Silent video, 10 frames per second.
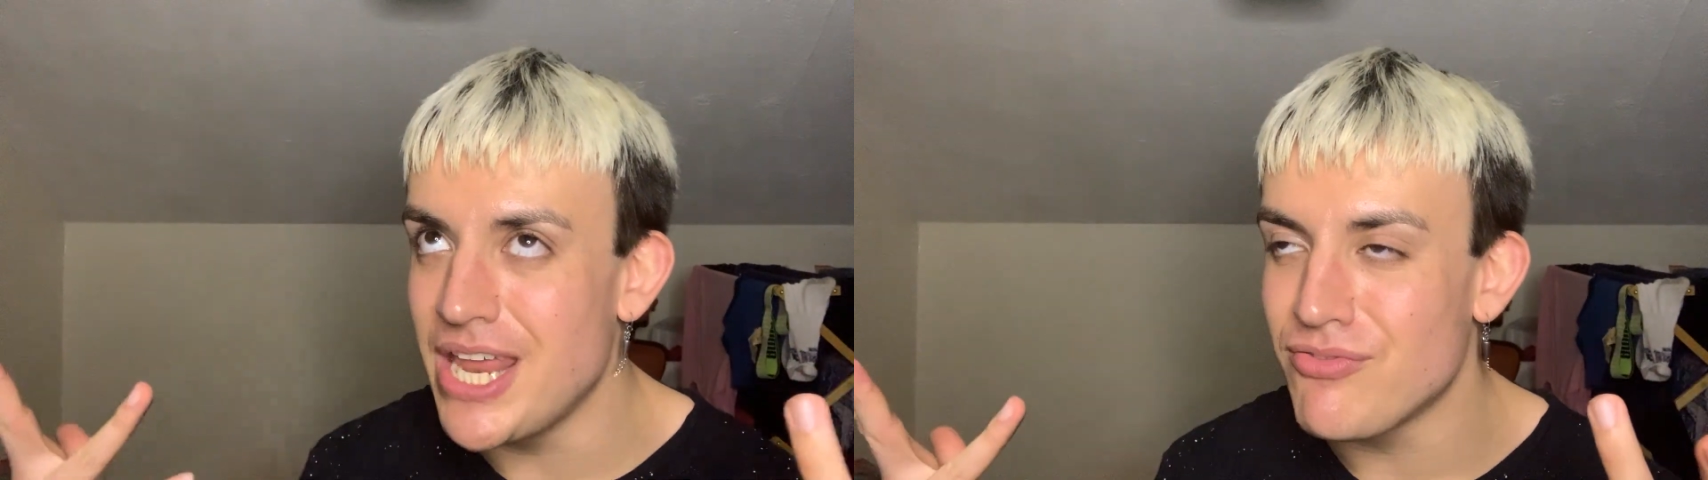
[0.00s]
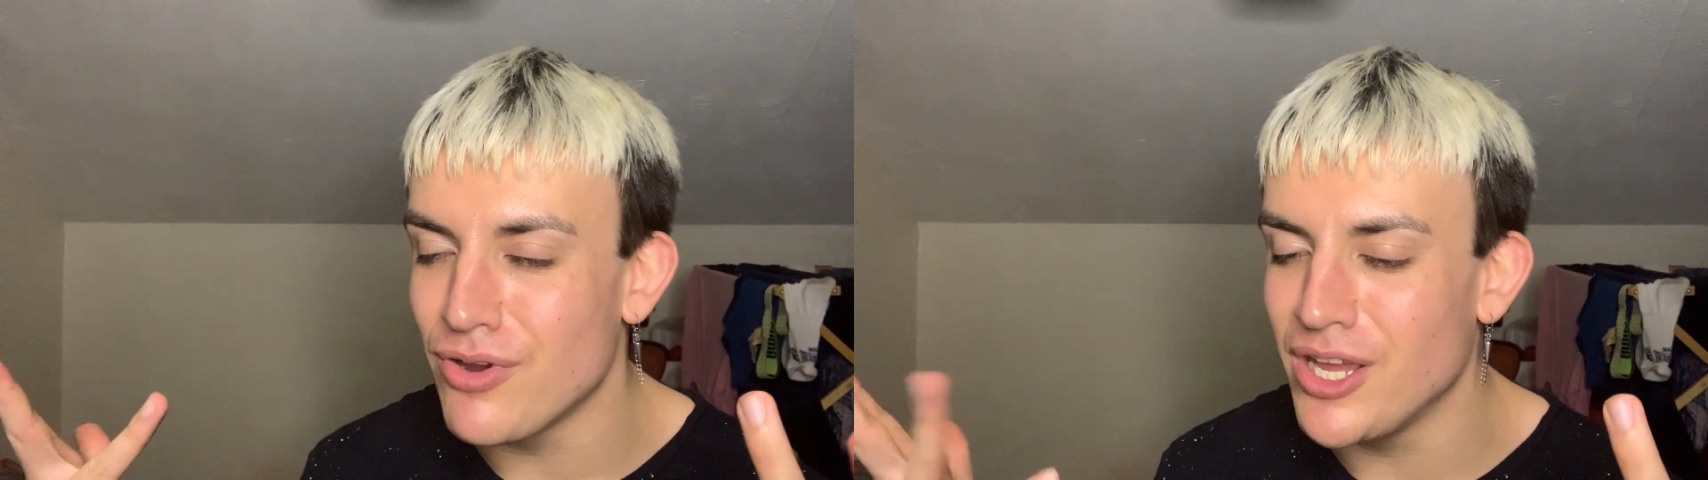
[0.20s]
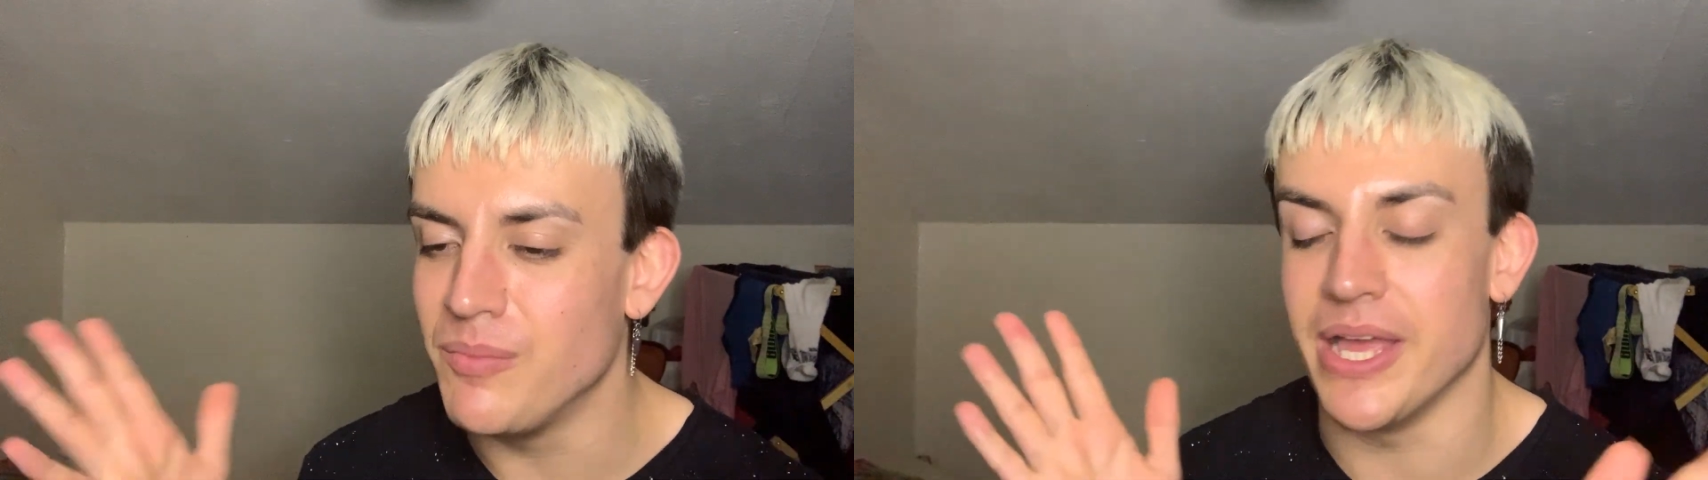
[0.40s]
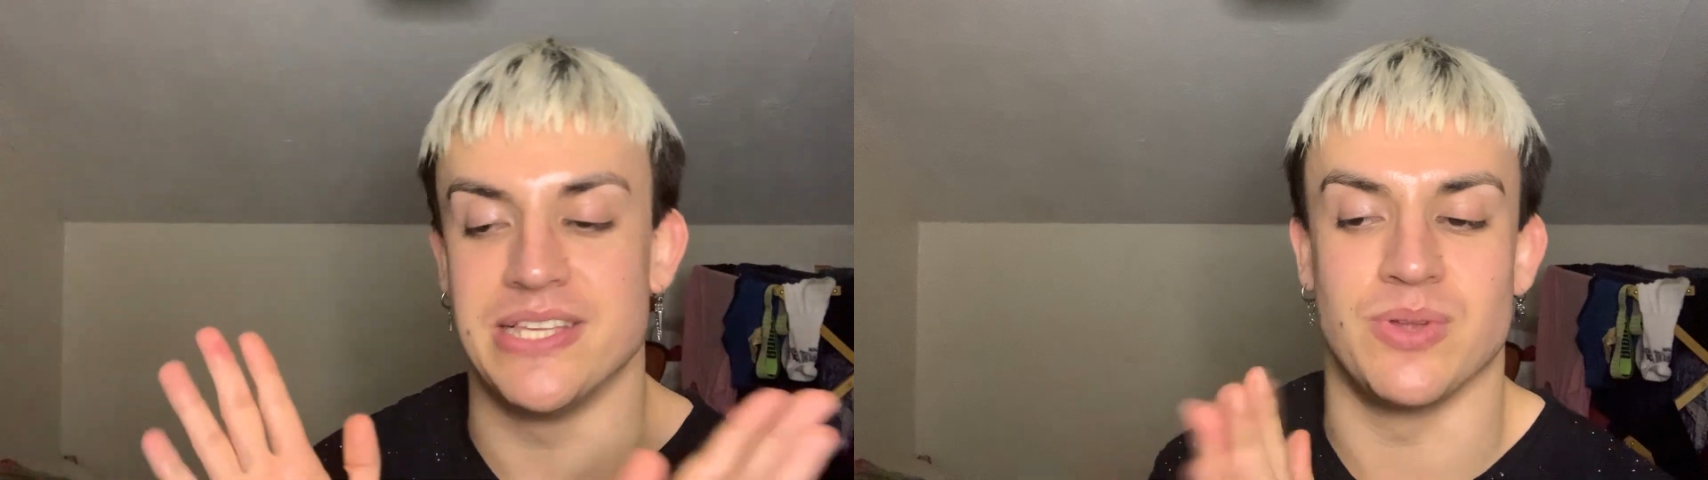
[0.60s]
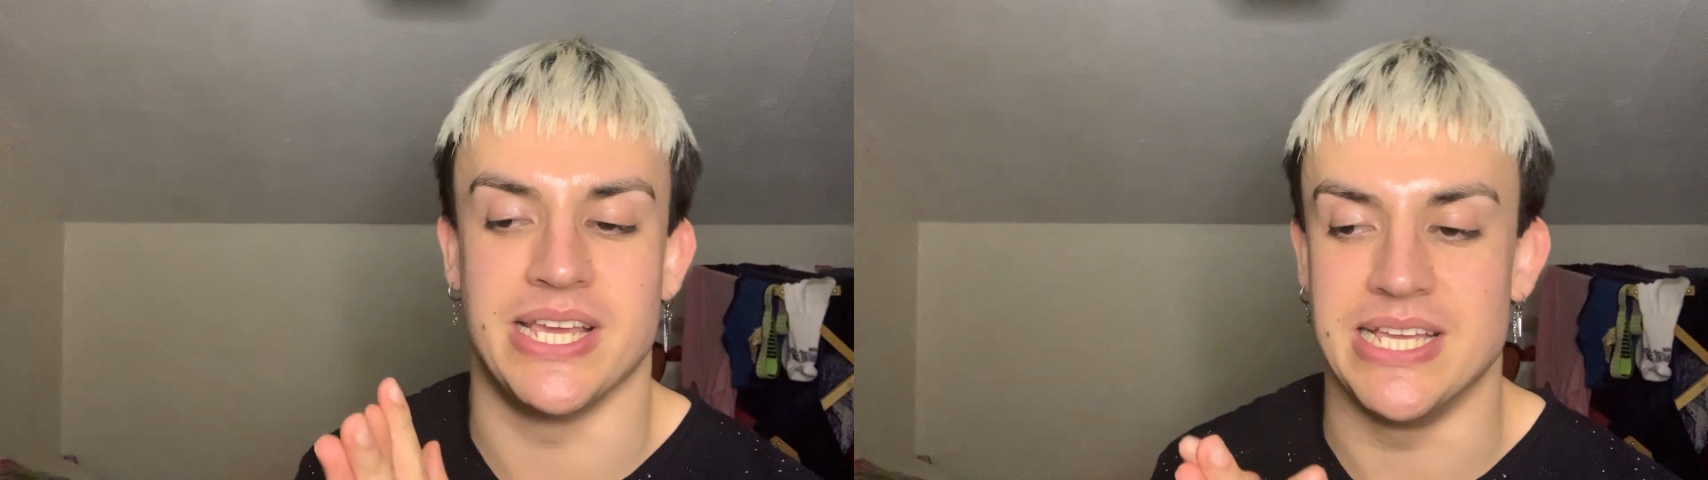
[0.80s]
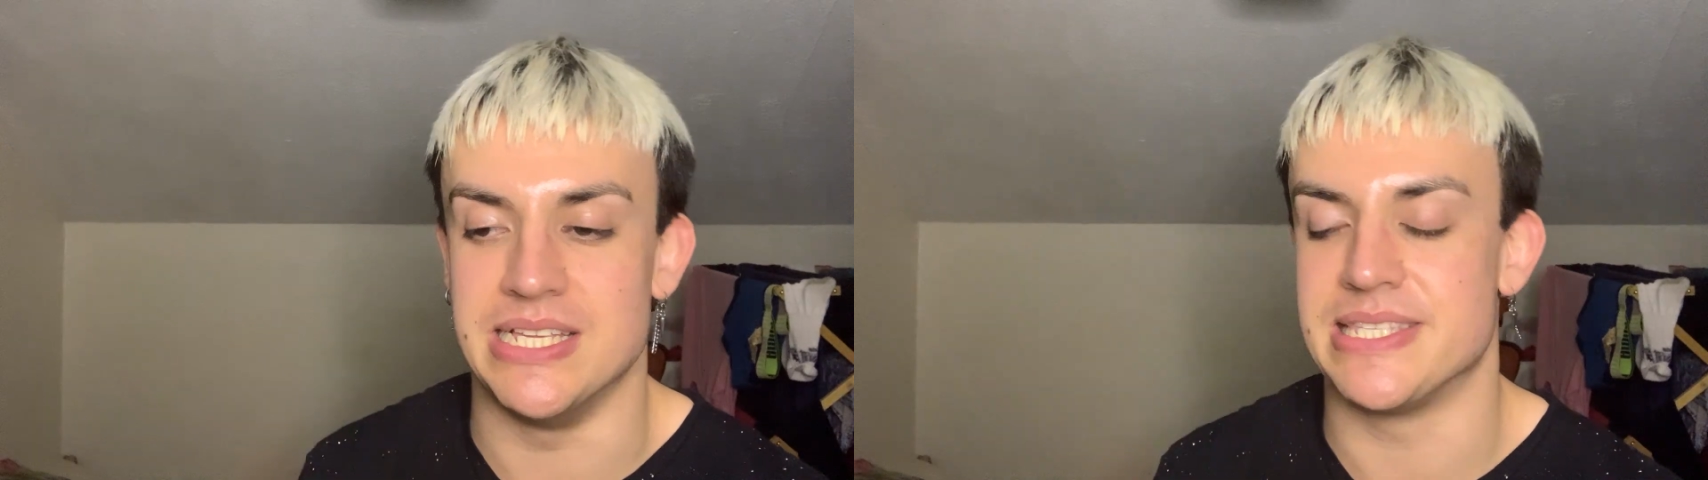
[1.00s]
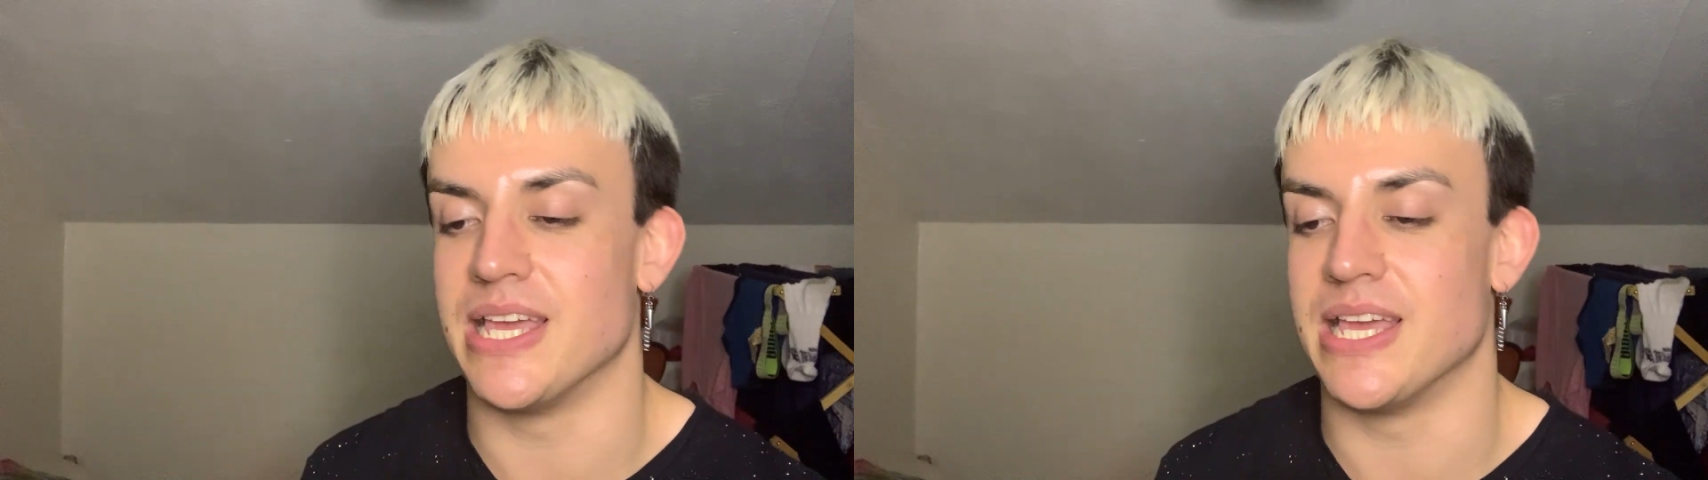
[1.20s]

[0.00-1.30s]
different, but it is what it is.